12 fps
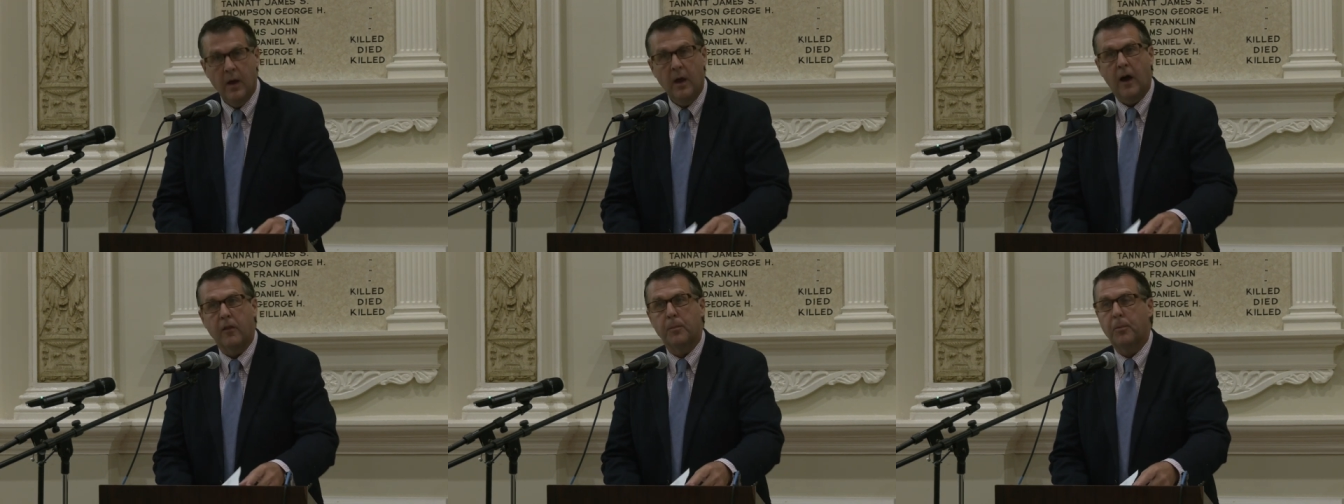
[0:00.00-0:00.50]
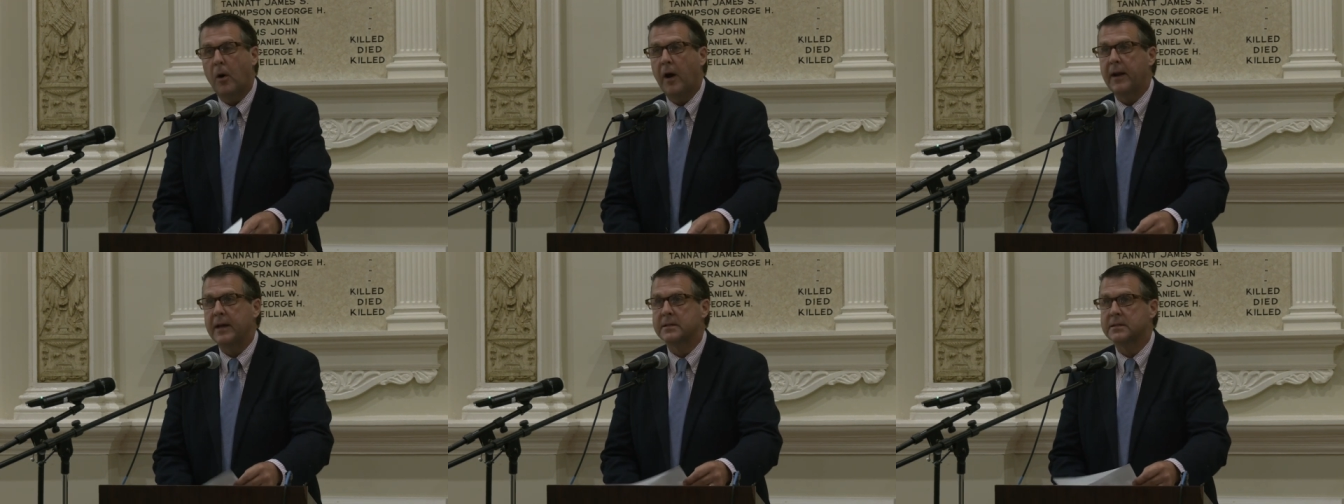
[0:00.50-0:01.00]
Other
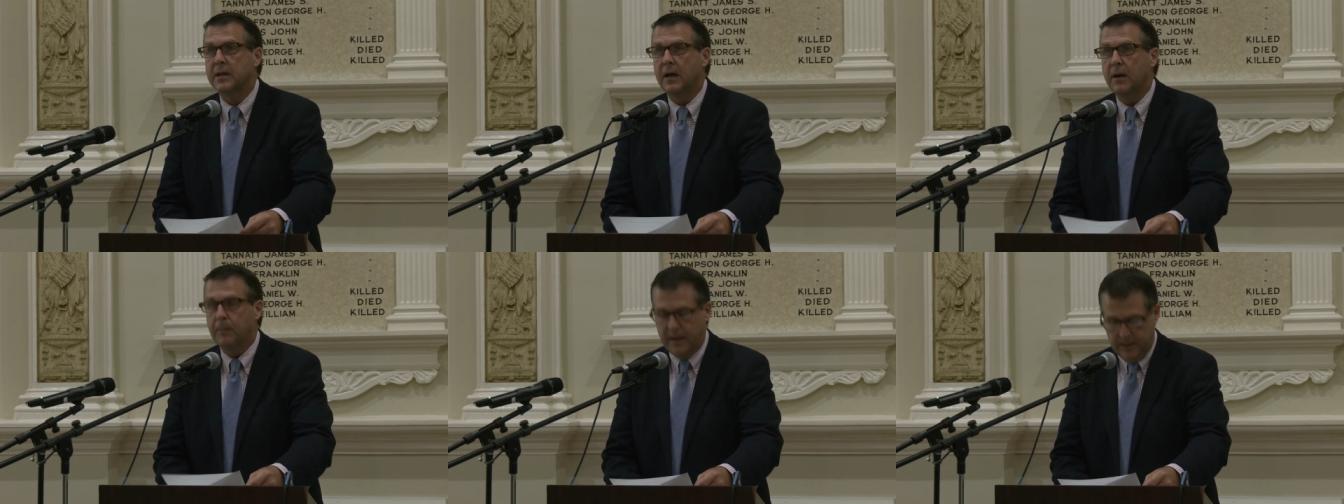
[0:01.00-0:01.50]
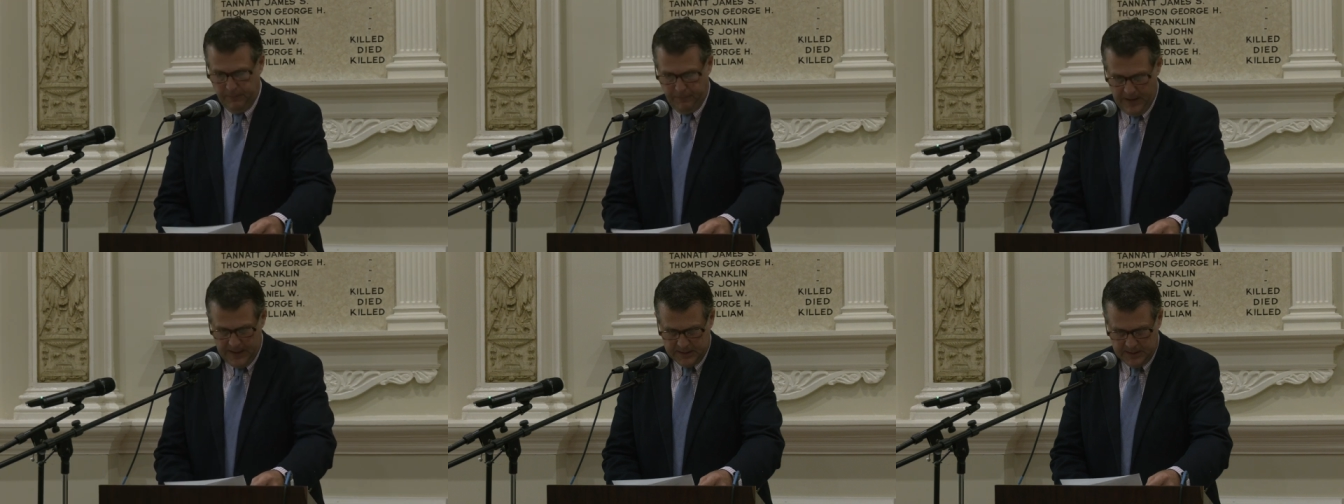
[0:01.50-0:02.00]
products uh,
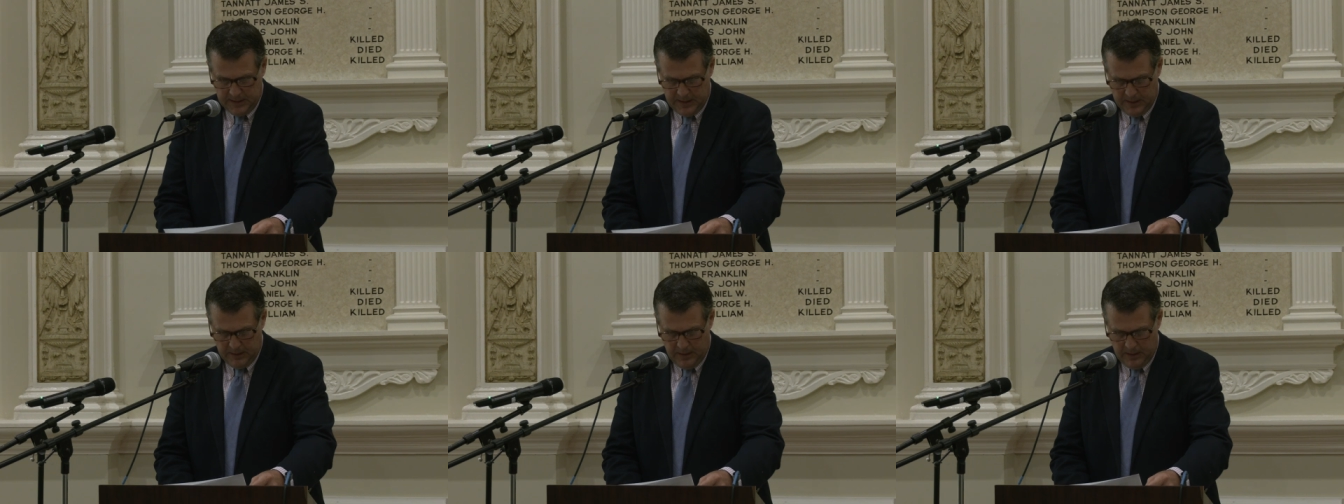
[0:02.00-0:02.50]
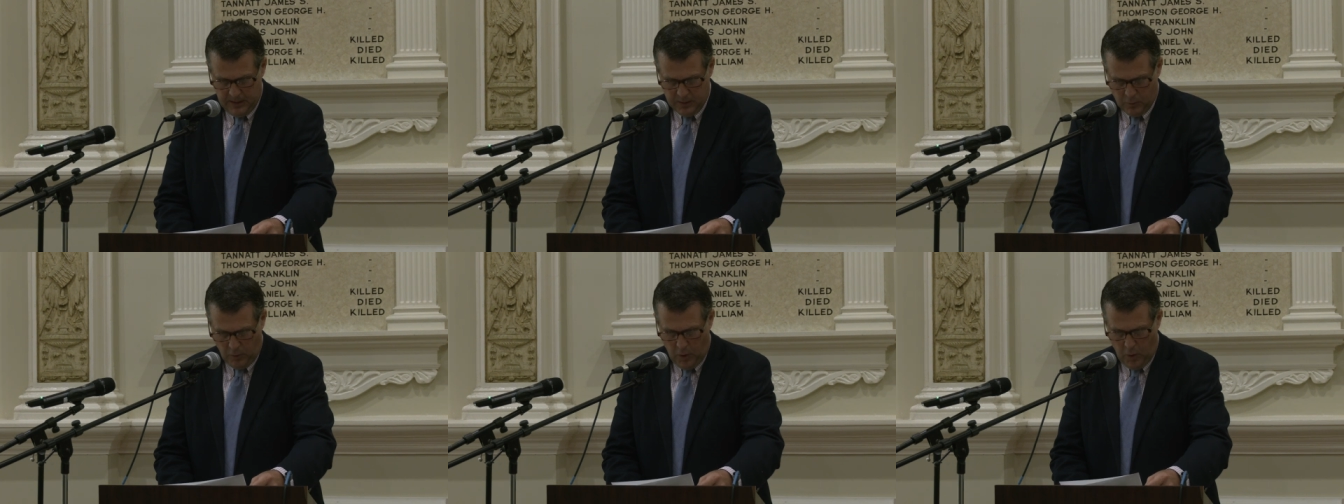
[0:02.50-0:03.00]
manufactured and, and
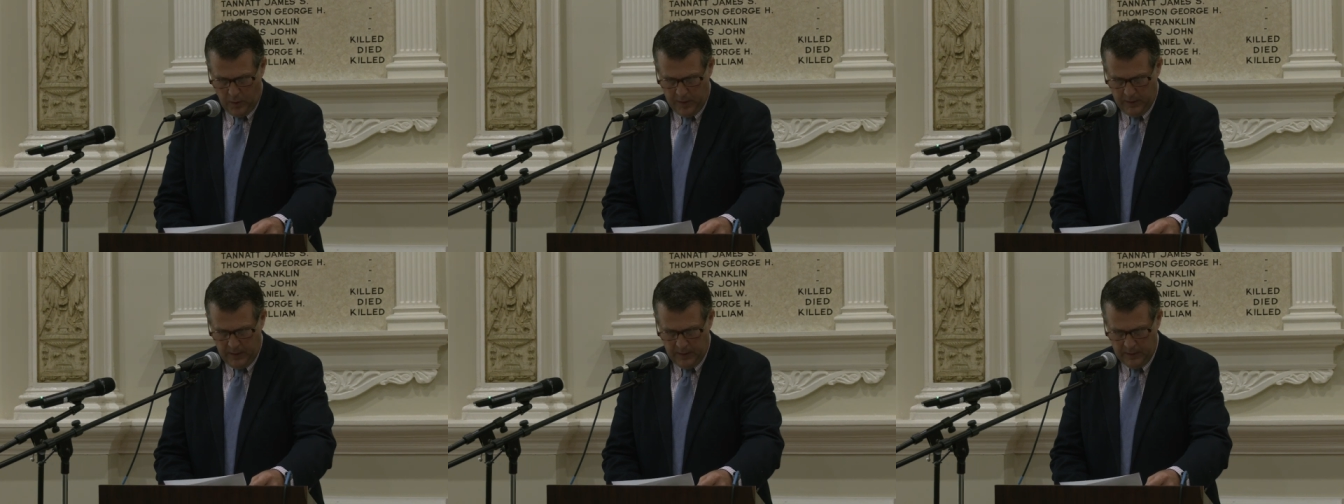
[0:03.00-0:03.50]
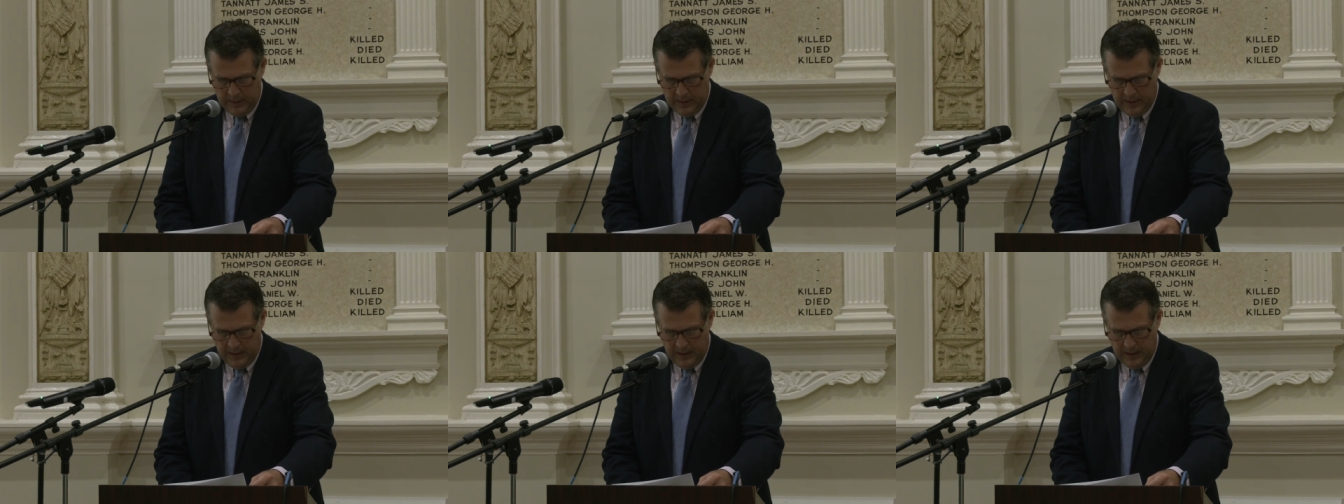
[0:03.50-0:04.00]
grown in, in,
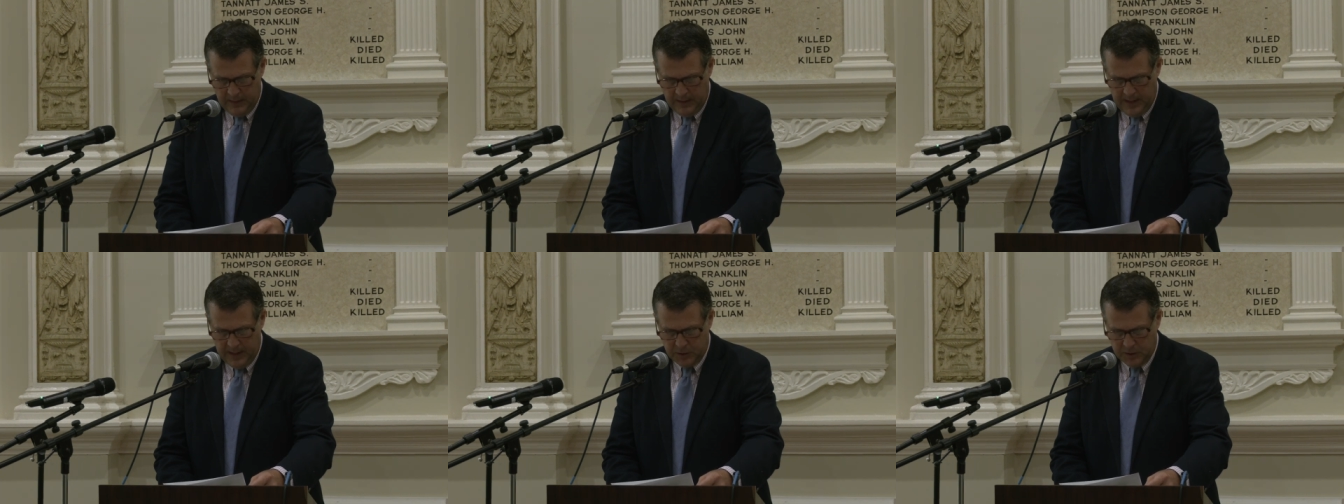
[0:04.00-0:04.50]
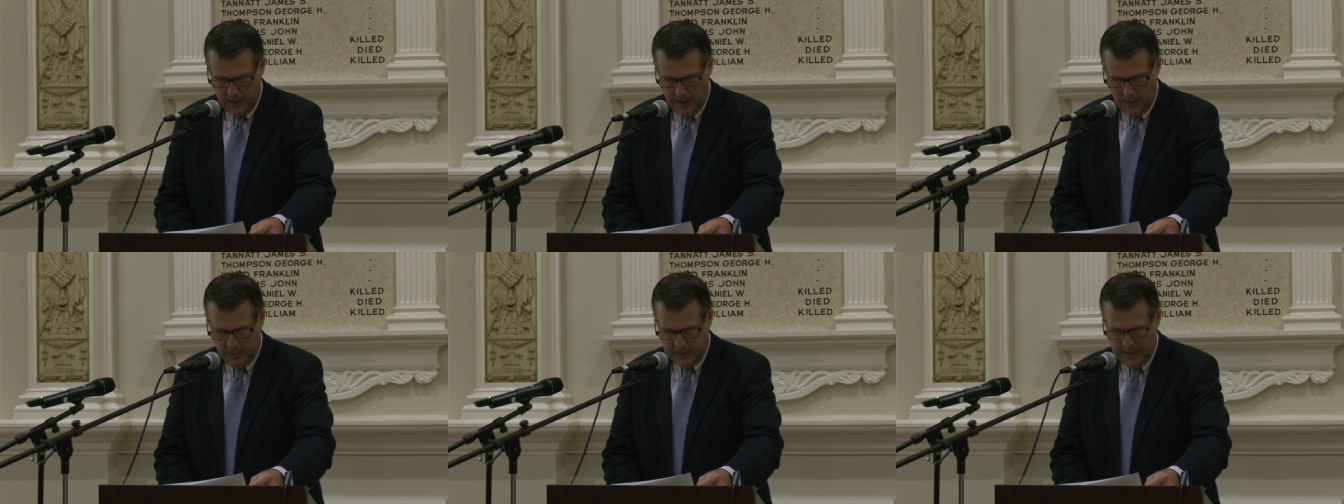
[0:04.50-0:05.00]
the, uh, in the nation are
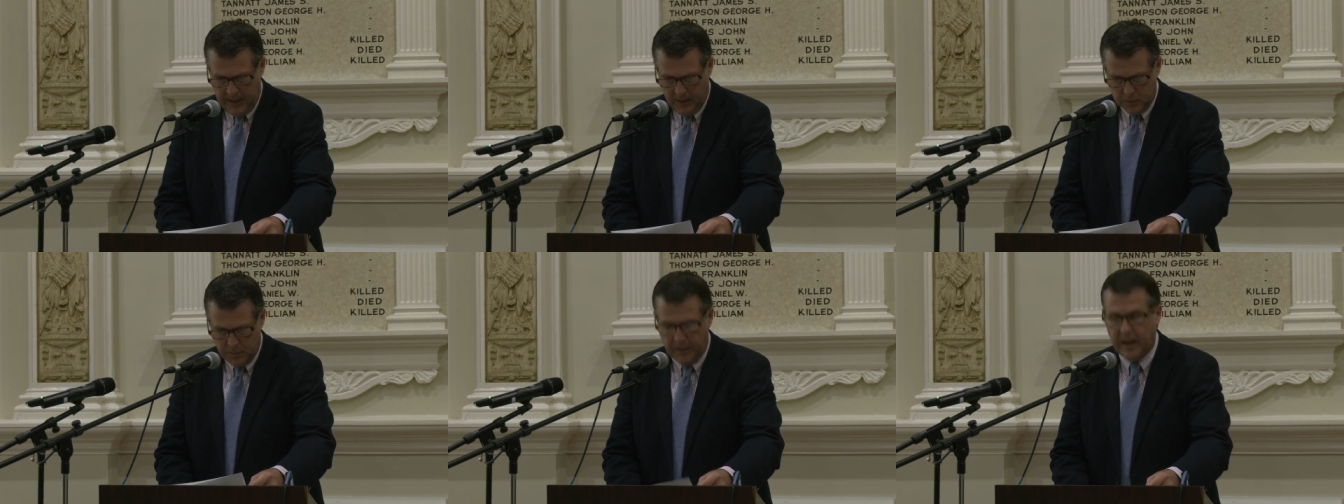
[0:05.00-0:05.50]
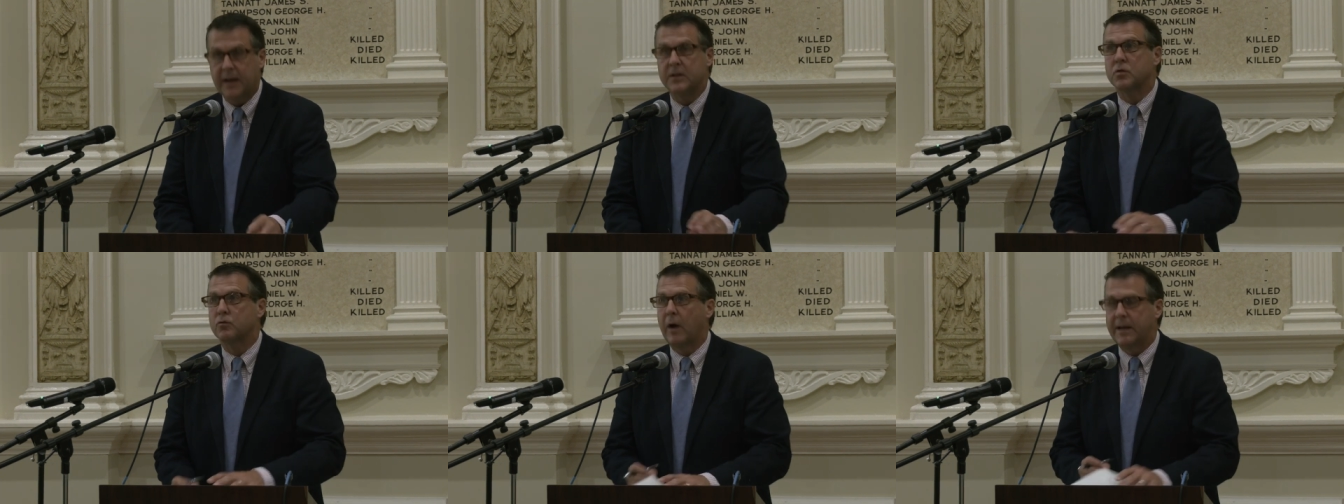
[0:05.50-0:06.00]
potatoes,
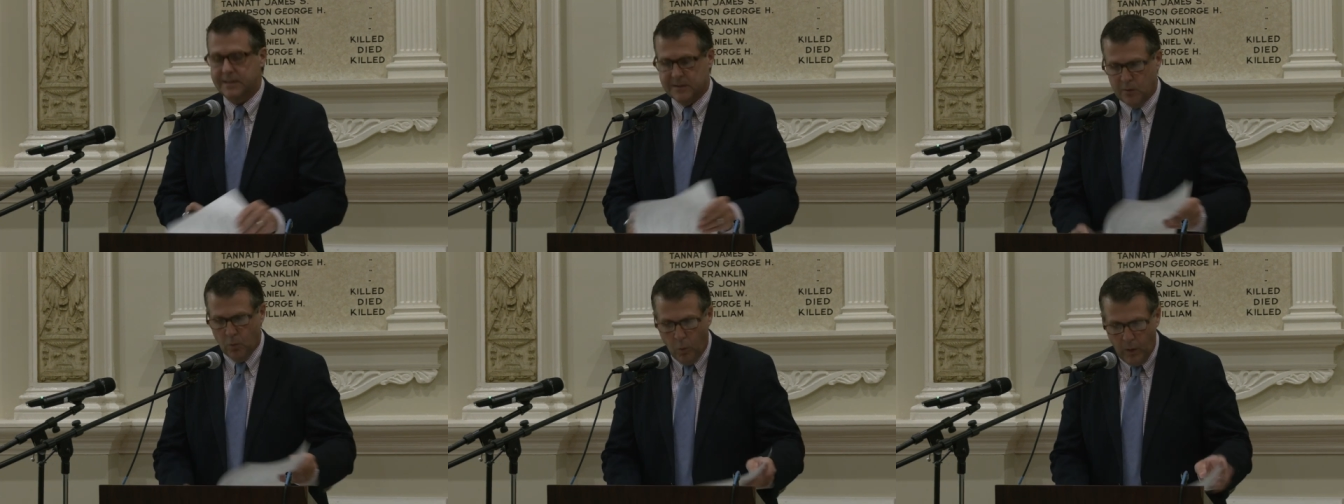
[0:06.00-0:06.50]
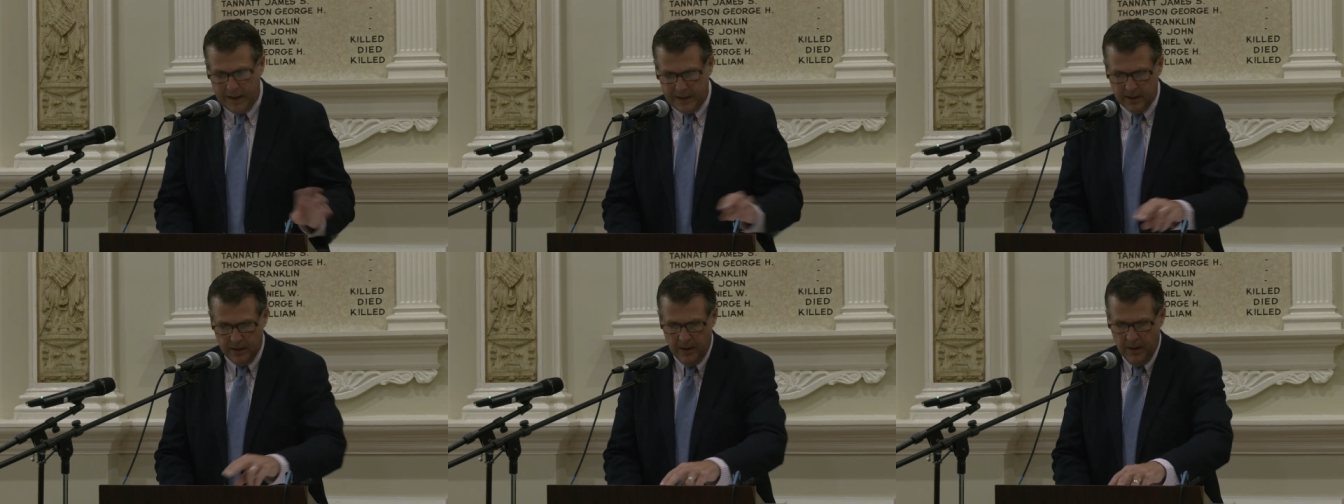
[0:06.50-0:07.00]
bananas, rice, and
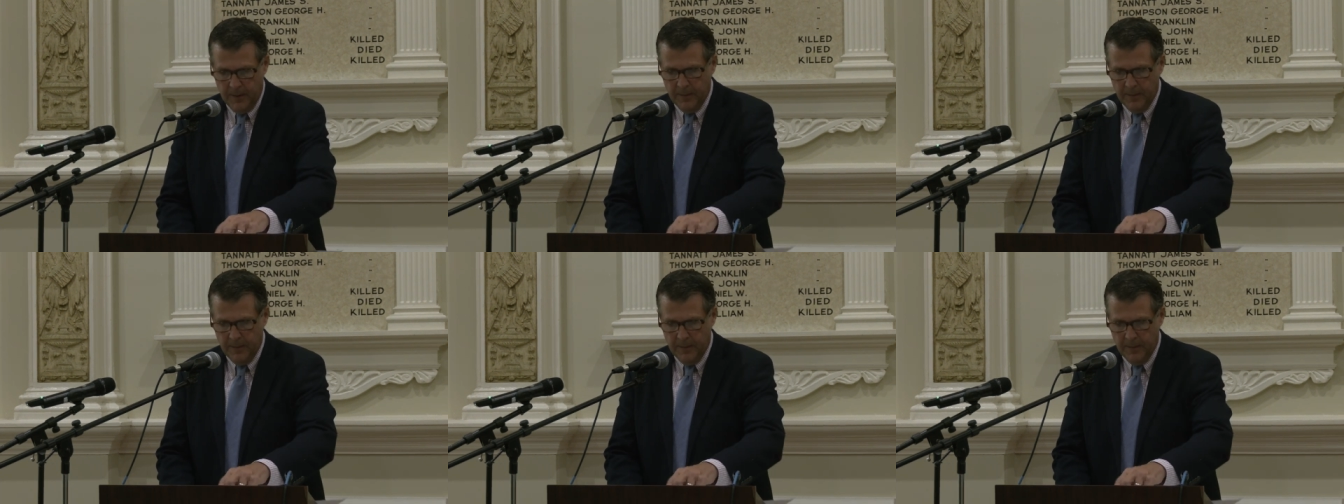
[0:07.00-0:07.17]
wheat.